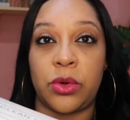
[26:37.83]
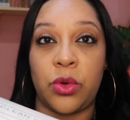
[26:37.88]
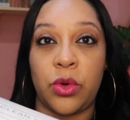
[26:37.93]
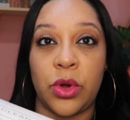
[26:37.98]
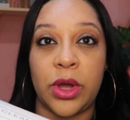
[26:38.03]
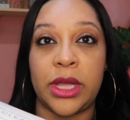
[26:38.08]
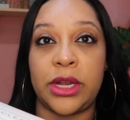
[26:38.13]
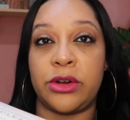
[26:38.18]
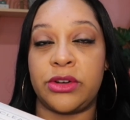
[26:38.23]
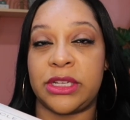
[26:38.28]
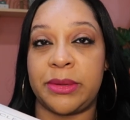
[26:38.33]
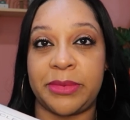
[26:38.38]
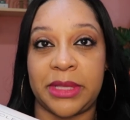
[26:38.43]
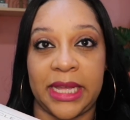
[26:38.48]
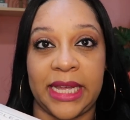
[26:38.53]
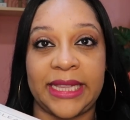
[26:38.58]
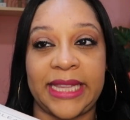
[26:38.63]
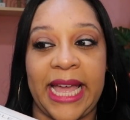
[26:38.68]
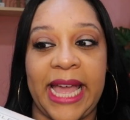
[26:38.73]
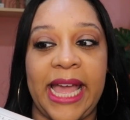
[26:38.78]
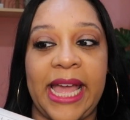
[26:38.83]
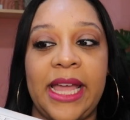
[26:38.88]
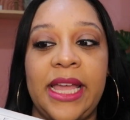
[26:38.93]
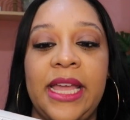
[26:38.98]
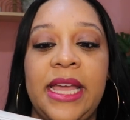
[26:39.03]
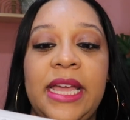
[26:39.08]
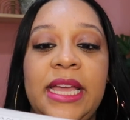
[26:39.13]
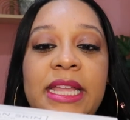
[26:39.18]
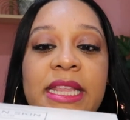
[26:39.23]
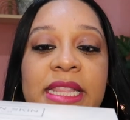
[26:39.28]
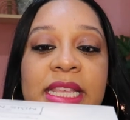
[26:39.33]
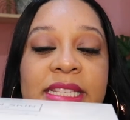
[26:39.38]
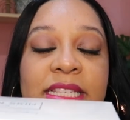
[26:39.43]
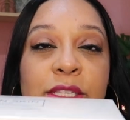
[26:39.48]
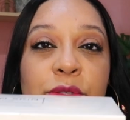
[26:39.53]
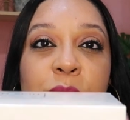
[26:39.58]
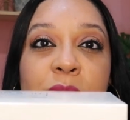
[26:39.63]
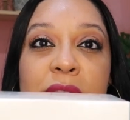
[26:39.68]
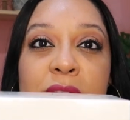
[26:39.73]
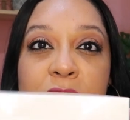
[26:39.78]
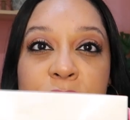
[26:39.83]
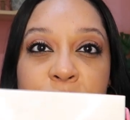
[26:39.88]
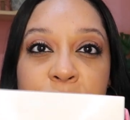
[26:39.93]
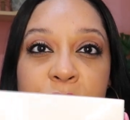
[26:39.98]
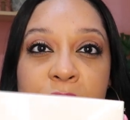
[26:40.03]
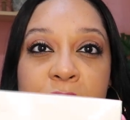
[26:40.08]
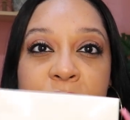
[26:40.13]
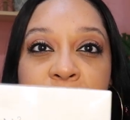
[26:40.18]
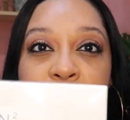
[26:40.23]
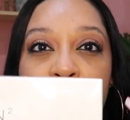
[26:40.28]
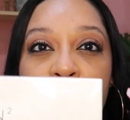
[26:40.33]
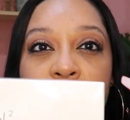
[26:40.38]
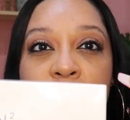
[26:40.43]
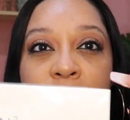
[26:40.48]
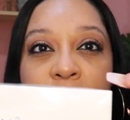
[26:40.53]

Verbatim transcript: on or something like that, this is what these are good for.